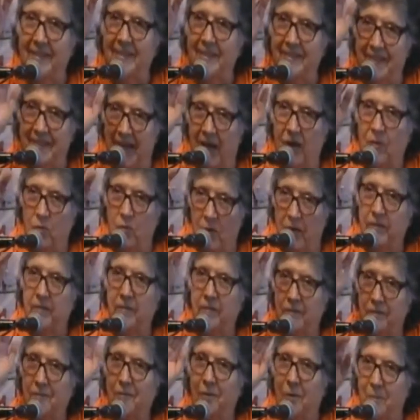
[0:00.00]
that
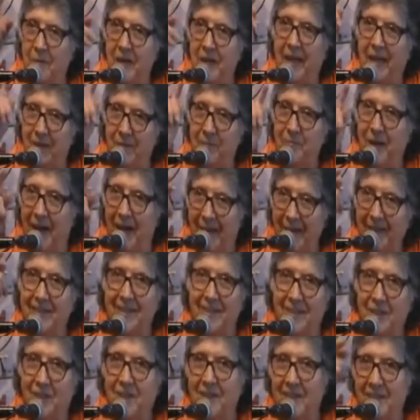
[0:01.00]
wonderful man back
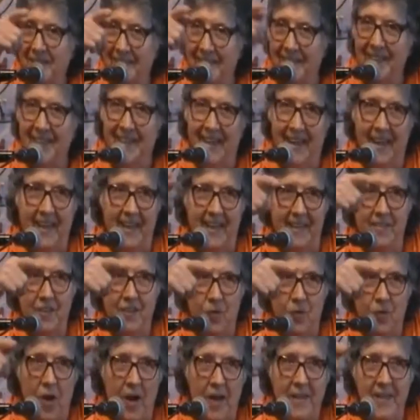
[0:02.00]
there and the
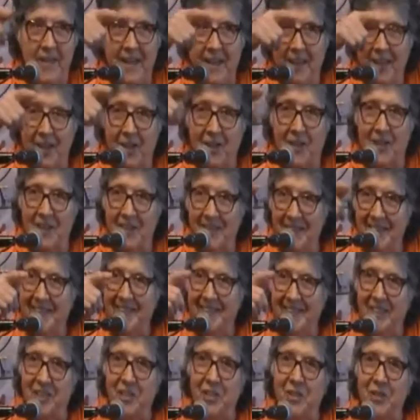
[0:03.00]
one here
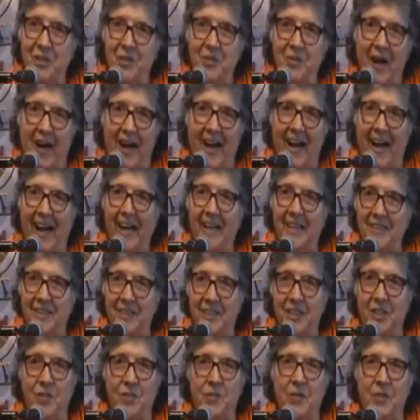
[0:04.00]
too. I
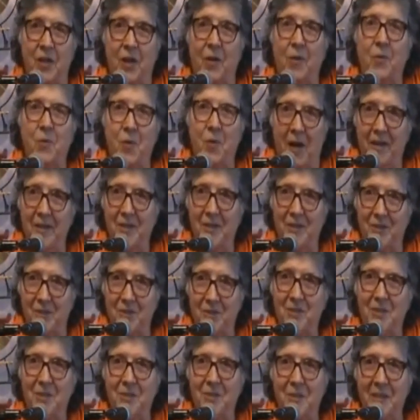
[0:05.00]
don't know what you're
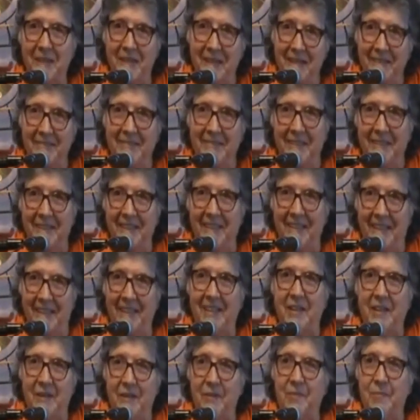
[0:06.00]
doing,
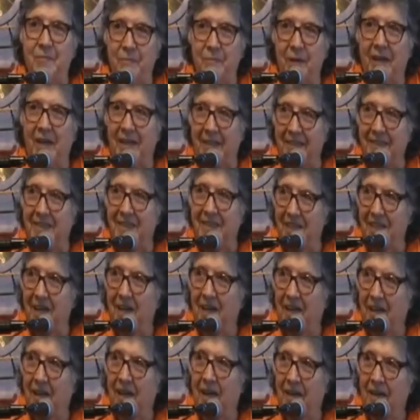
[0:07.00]
but
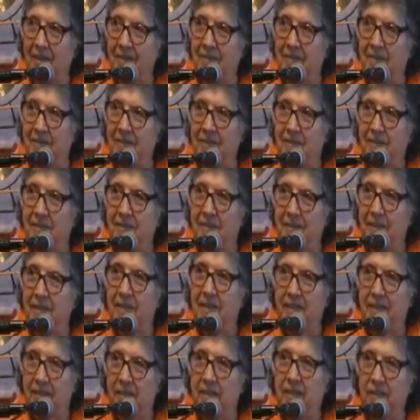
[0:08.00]
uh,
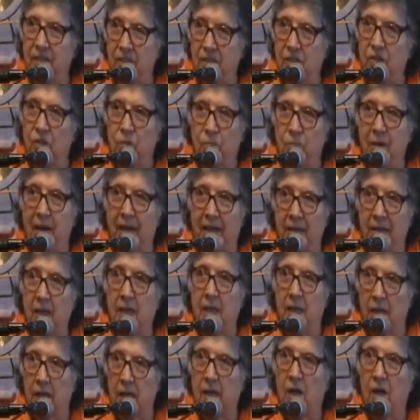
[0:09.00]
you're
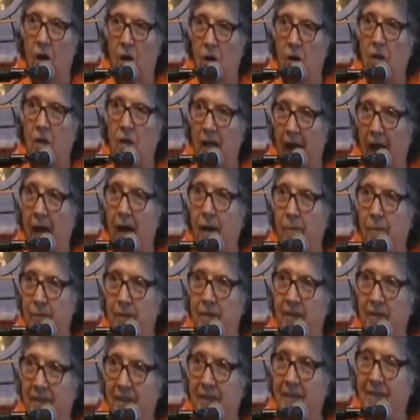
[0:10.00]
making it all happen.
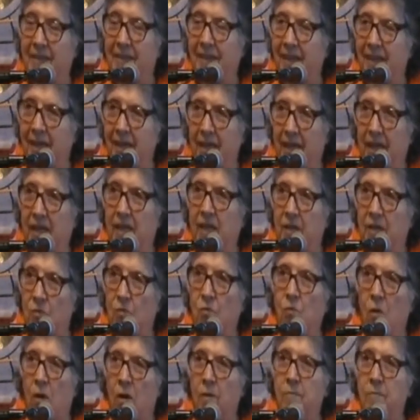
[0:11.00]
And it
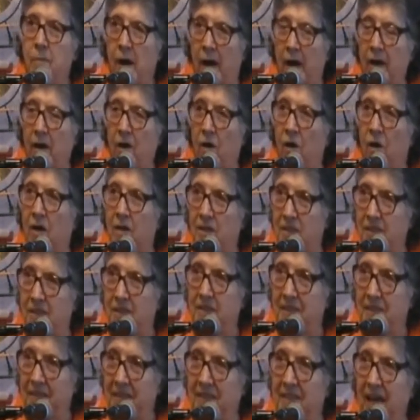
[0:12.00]
warmed my heart to
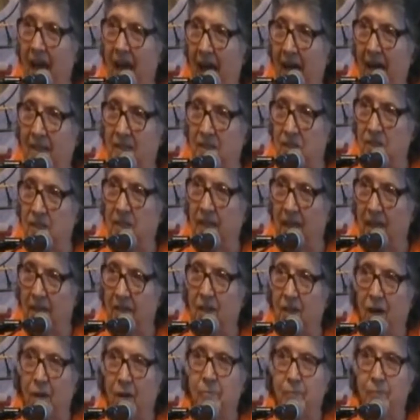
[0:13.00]
see Dax get
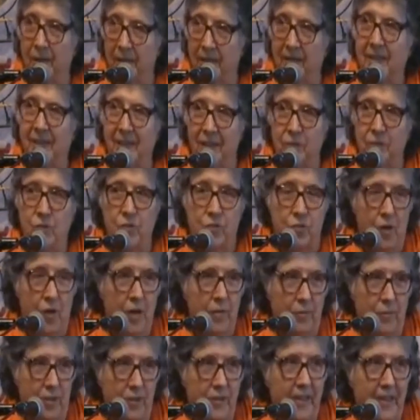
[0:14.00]
up and go
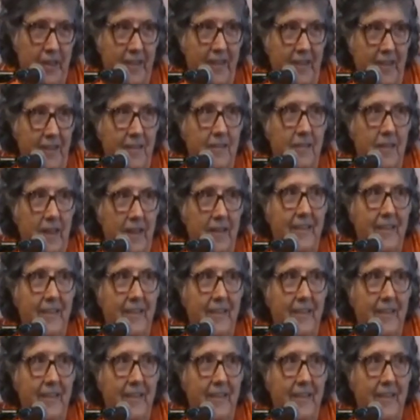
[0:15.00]
drum a little.